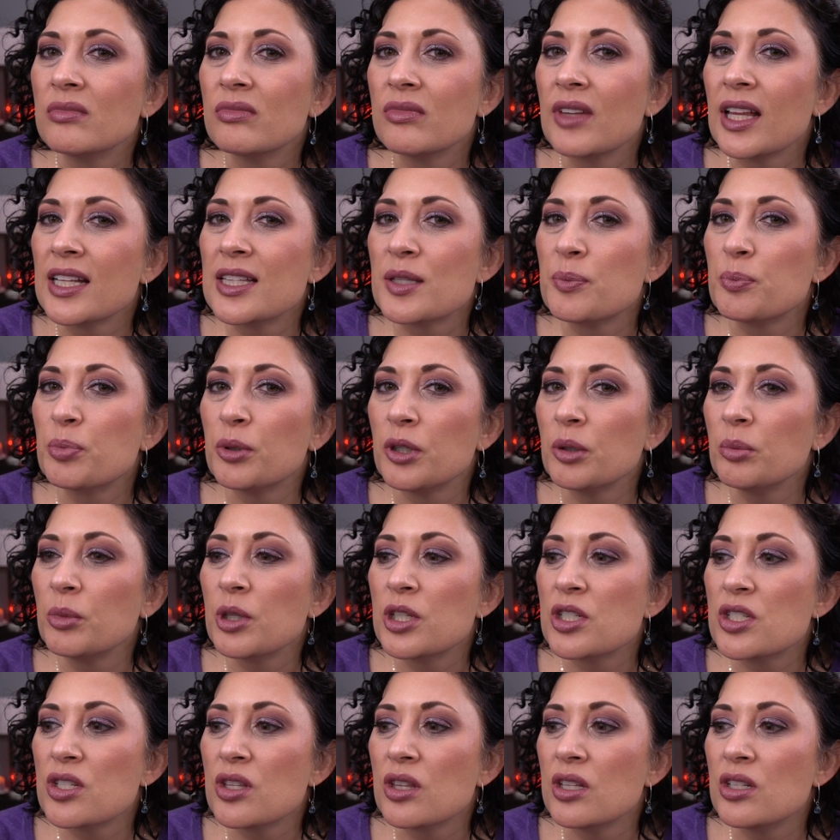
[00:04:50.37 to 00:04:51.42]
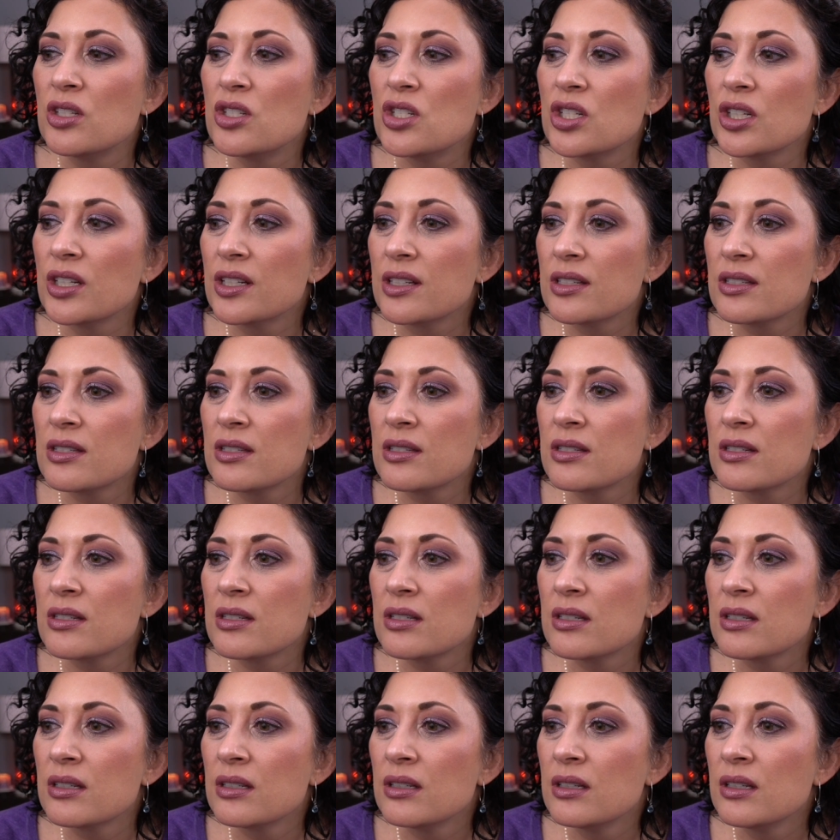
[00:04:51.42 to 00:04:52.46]
That's pretty much the
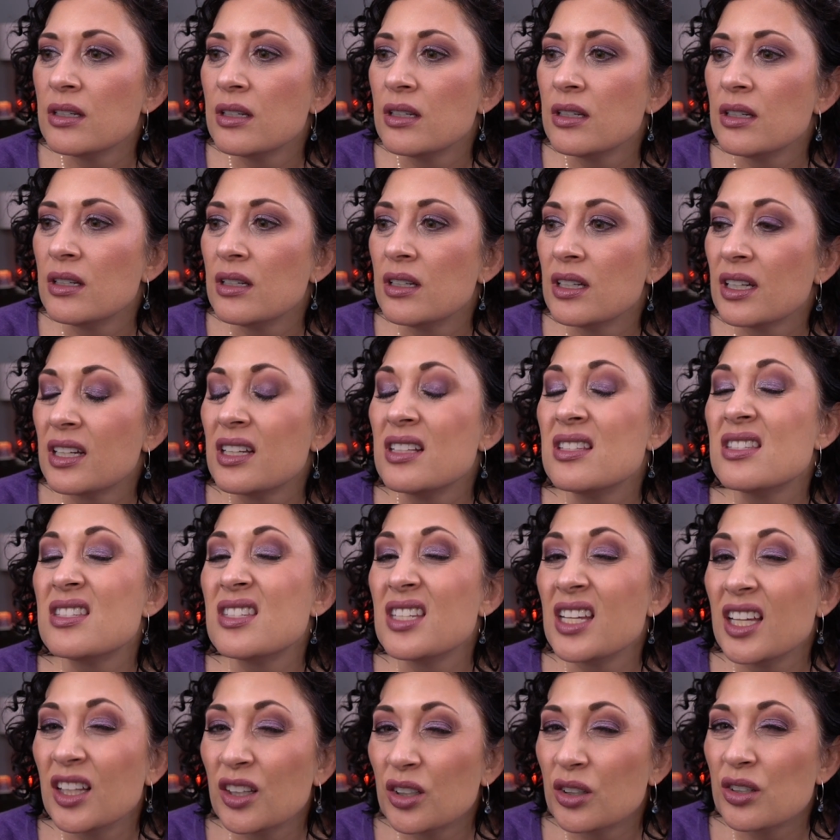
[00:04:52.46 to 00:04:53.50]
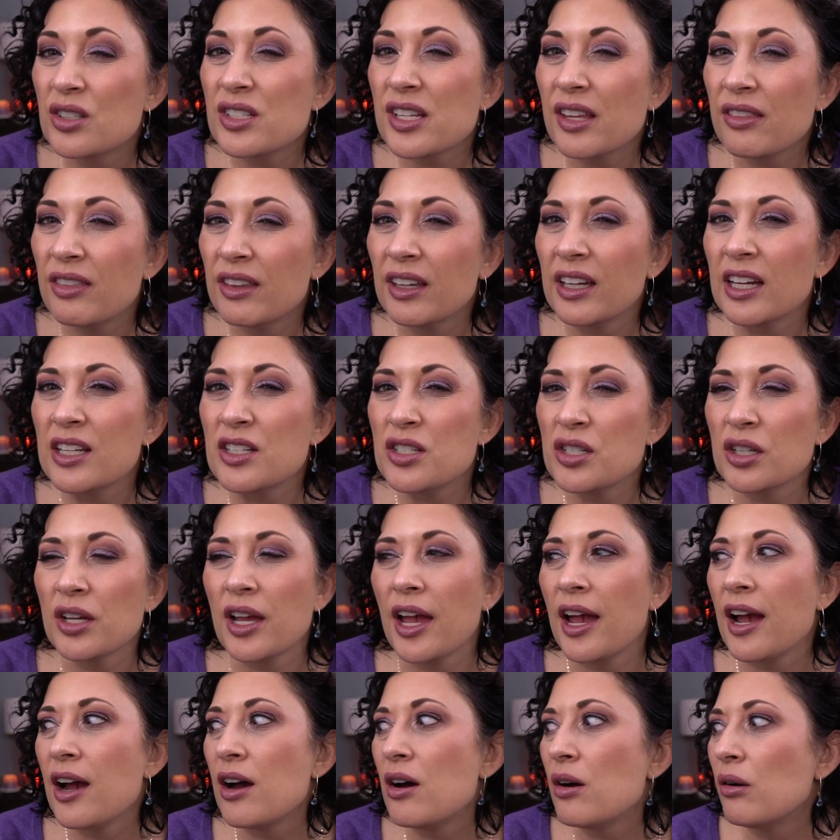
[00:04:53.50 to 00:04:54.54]
gist. Concealers, I think I took
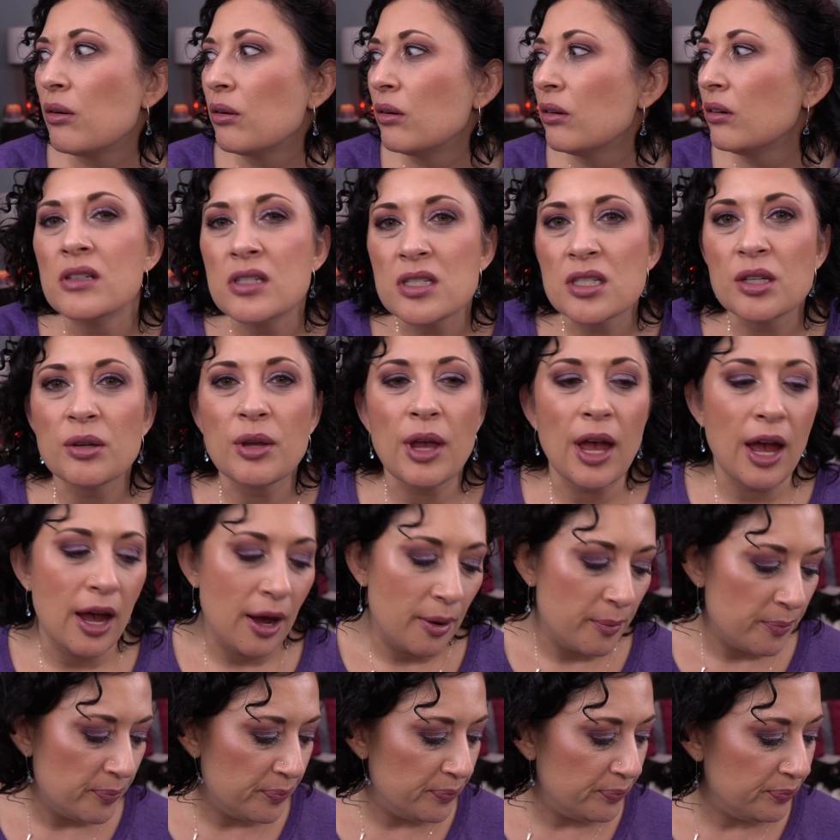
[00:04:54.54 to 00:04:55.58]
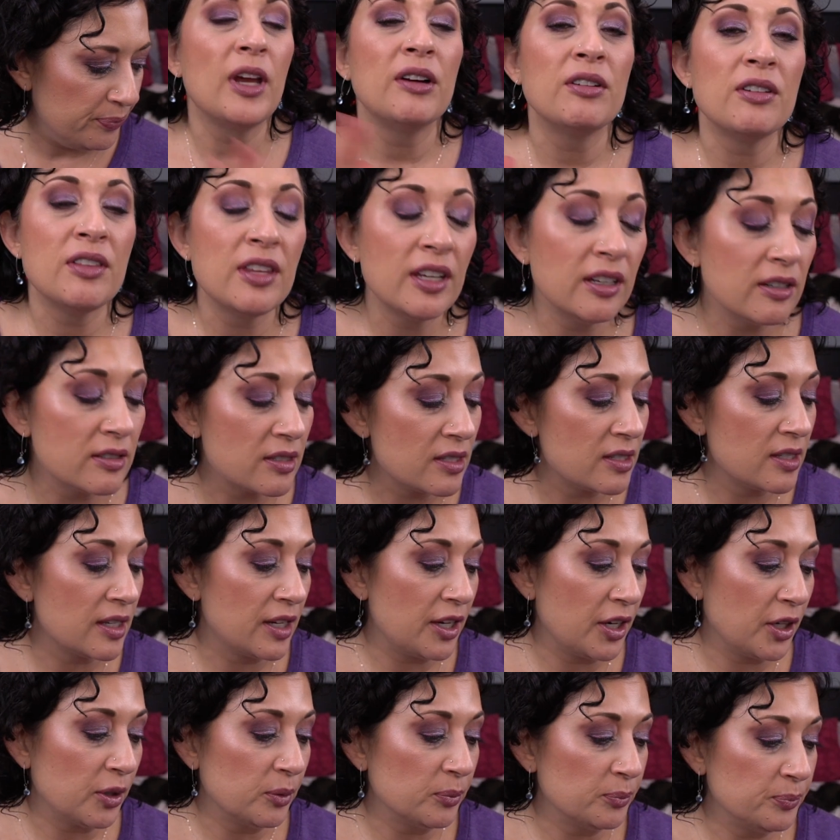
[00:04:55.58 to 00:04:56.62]
out. So yeah, everything else is in
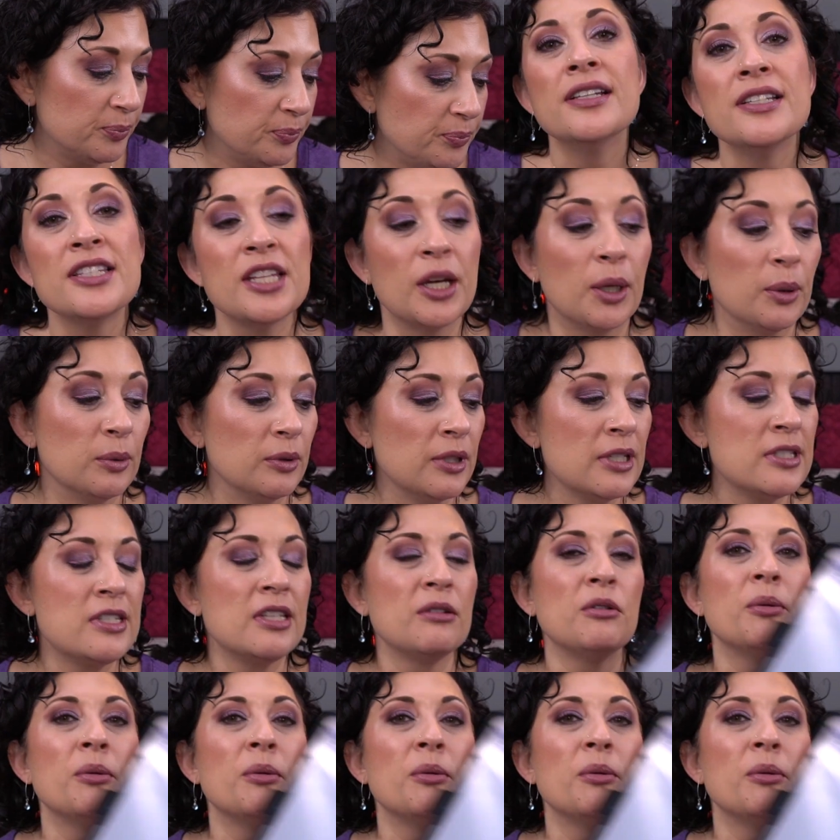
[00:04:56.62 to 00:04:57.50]
here. So let's see